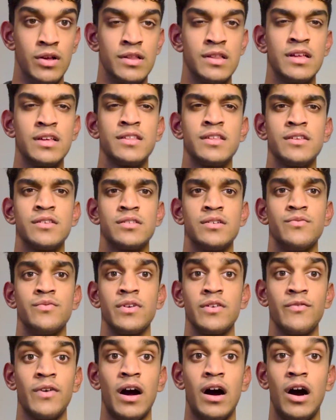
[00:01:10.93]
and this is
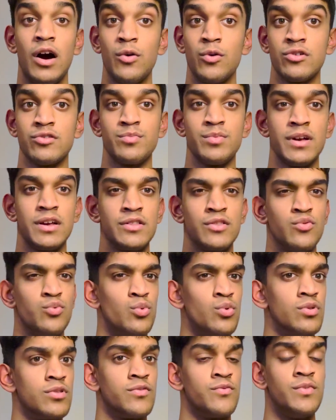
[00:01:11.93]
something that I'll explain
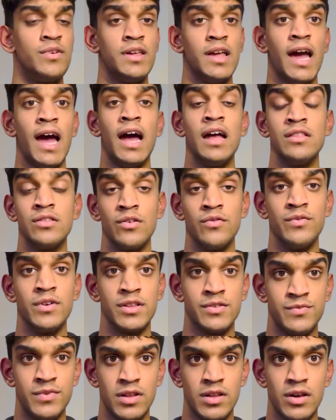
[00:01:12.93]
towards the end of this
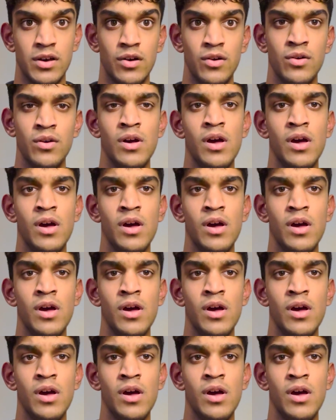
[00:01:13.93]
video.